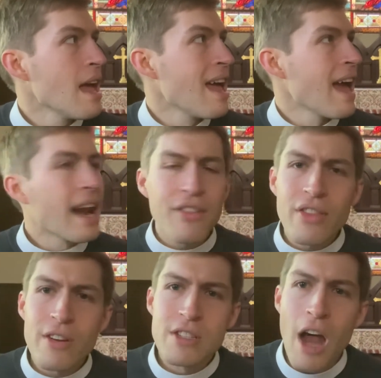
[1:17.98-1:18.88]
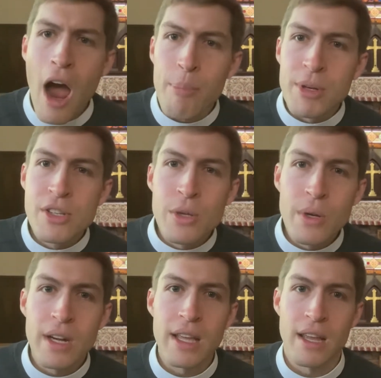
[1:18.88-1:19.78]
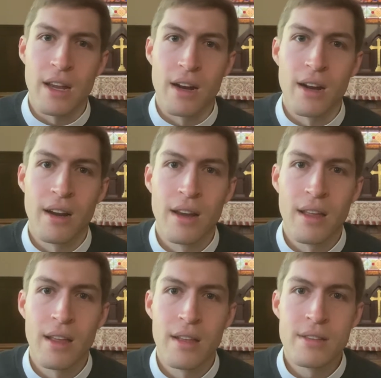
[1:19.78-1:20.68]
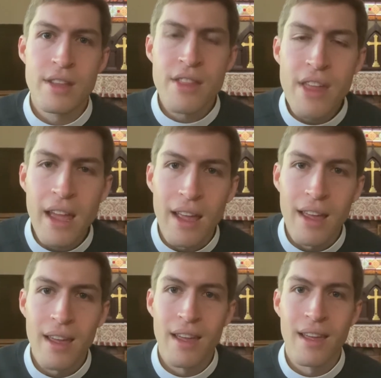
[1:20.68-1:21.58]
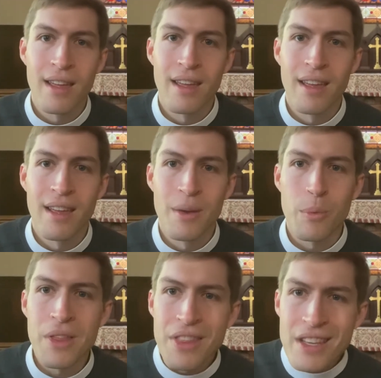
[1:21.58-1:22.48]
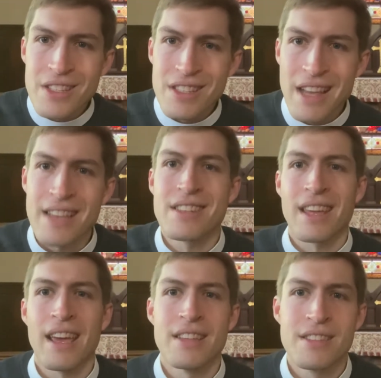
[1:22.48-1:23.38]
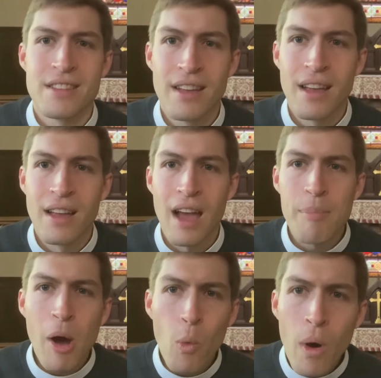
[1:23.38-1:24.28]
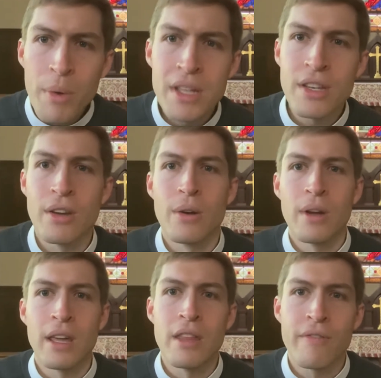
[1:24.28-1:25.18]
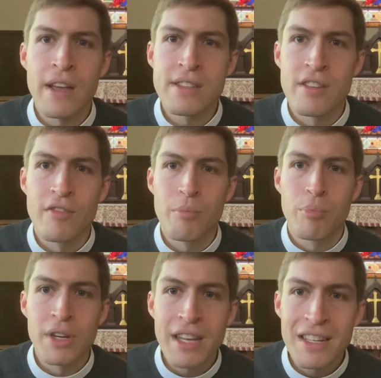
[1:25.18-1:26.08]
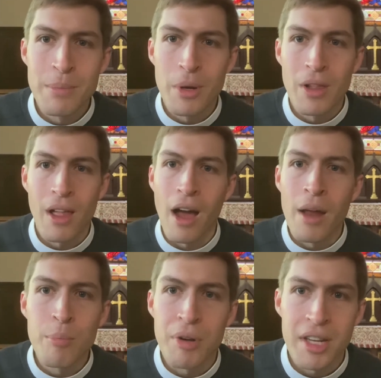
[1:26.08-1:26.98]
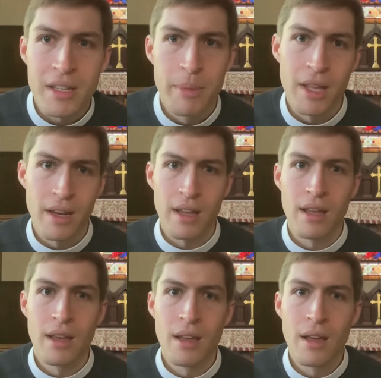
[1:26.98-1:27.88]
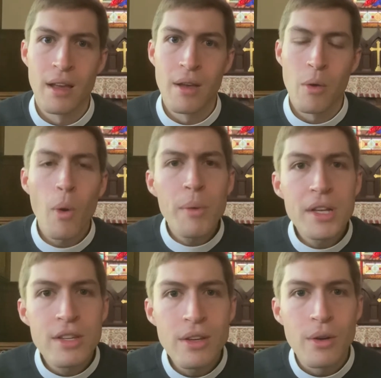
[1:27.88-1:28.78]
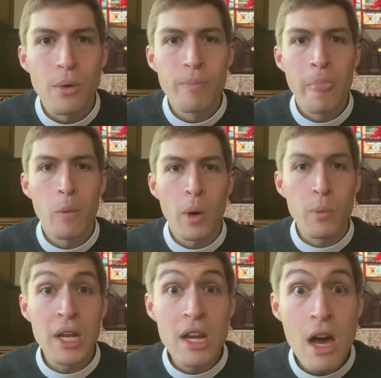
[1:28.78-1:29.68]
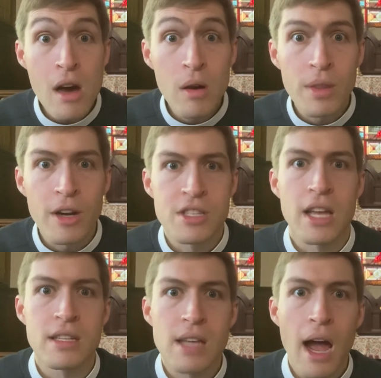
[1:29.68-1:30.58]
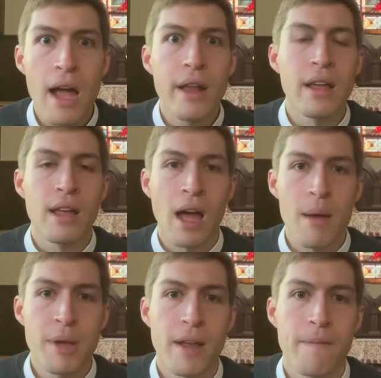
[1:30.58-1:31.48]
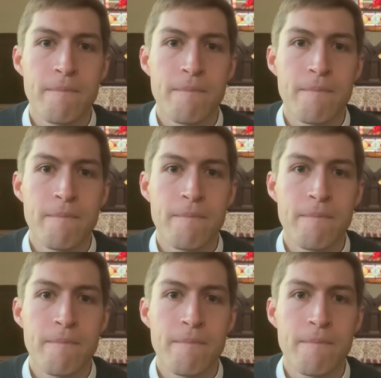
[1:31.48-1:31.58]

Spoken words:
And I think there's an opportunity here to think, with this test case, about what we do in the face of predictable unpredictability. What we do when we know there's anxiety coming,